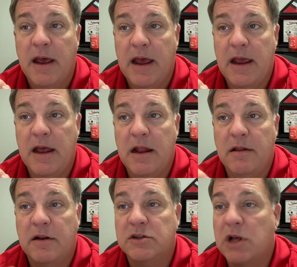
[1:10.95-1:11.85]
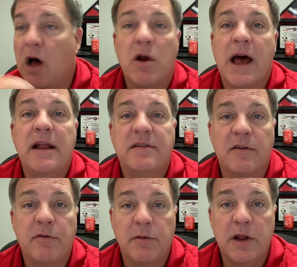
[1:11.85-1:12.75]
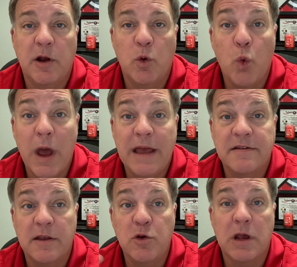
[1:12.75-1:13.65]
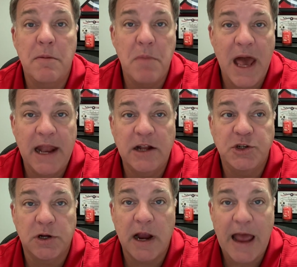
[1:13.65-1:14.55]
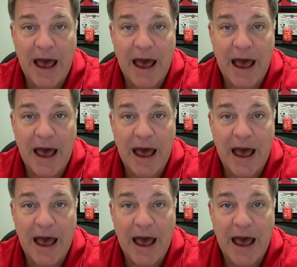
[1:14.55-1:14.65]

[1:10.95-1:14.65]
And there's all kinds of ways that you can manage your